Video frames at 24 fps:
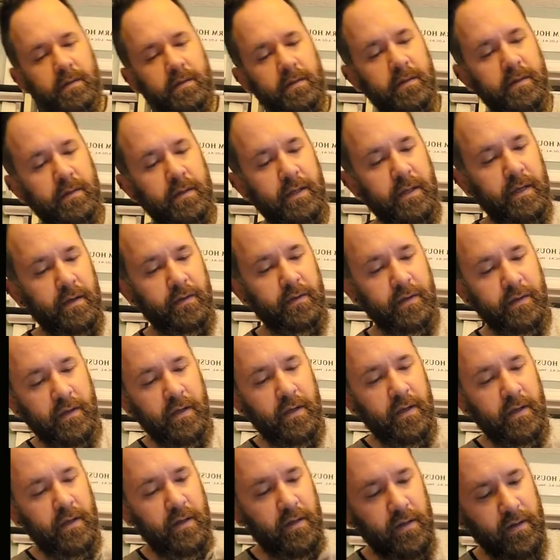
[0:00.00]
little hanger right
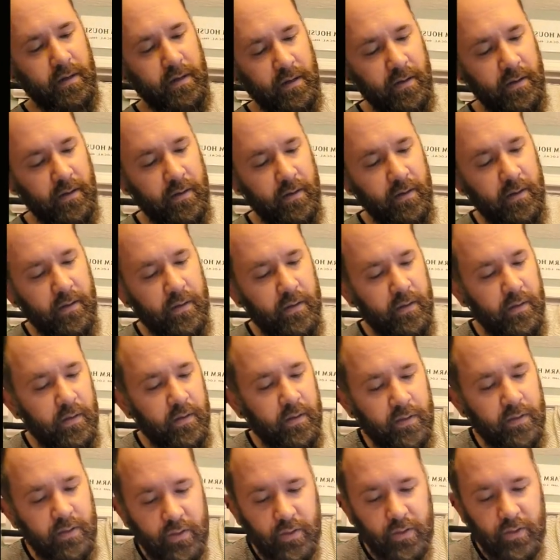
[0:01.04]
there.
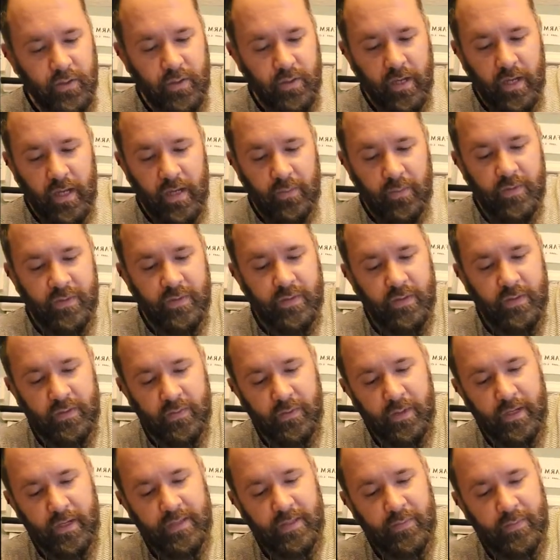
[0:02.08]
Straps. This
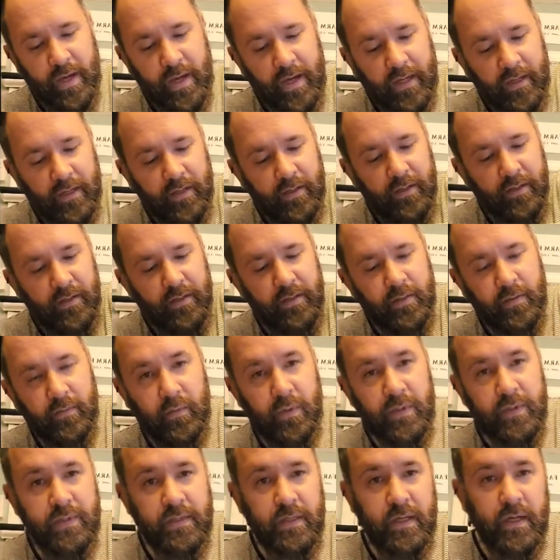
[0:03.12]
one has a pocket on the
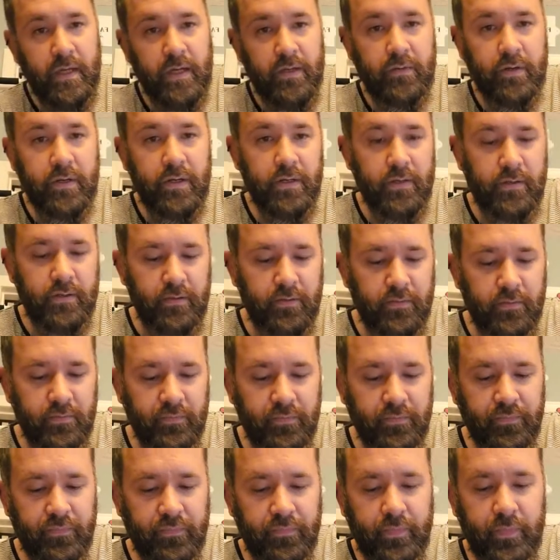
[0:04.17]
one side right here.
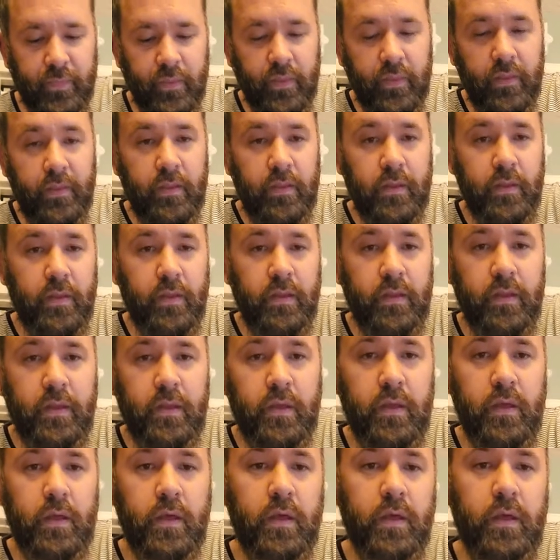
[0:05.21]

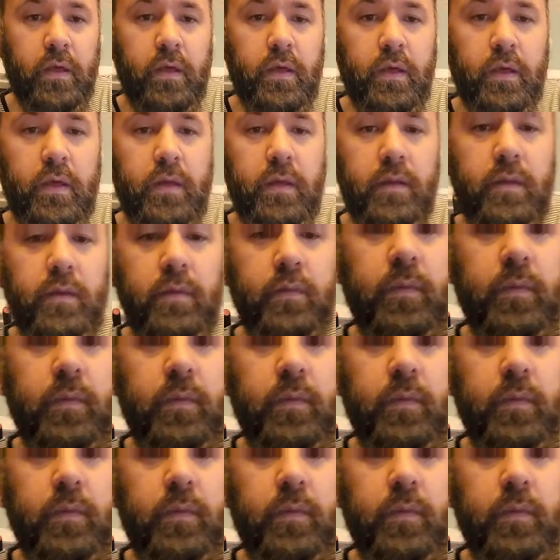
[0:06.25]
And